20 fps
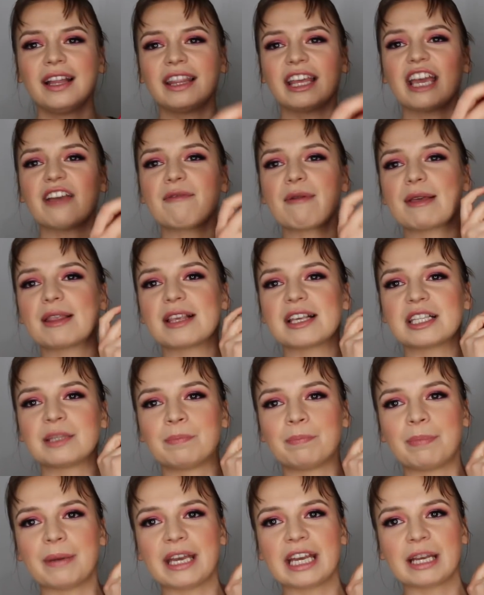They gave me this
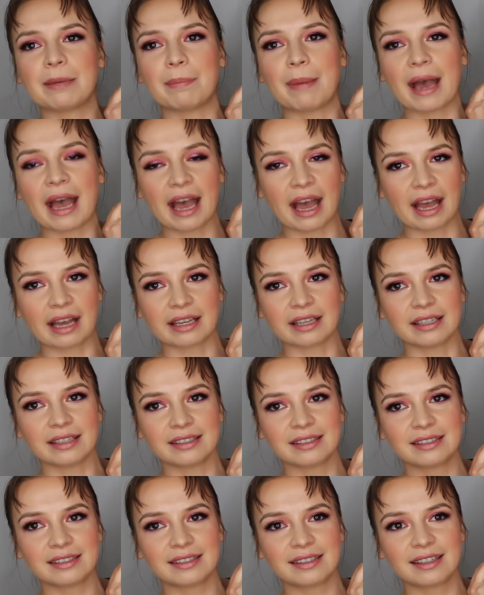big bag
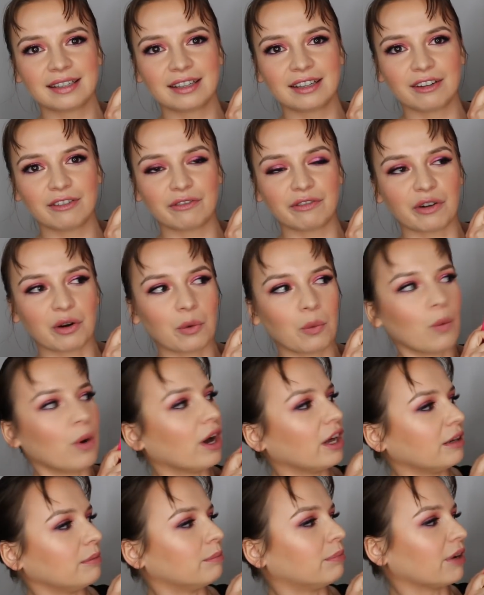for
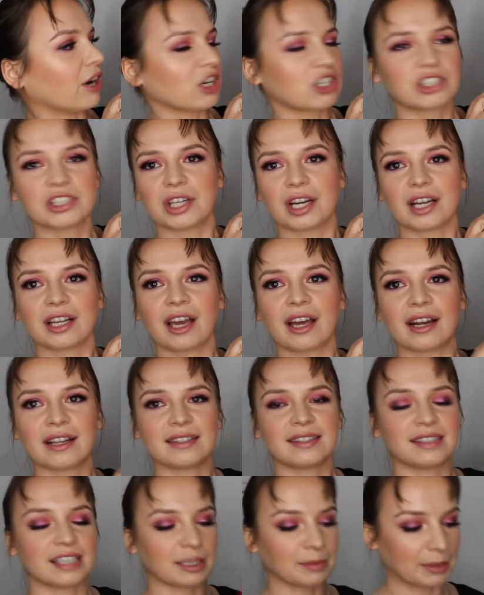one brush that I got
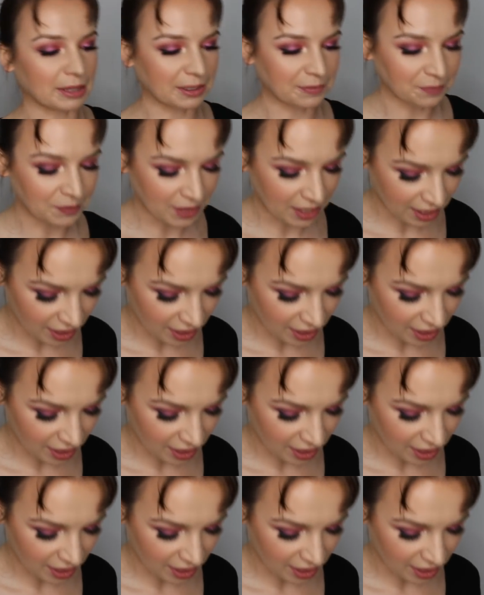at Sigma.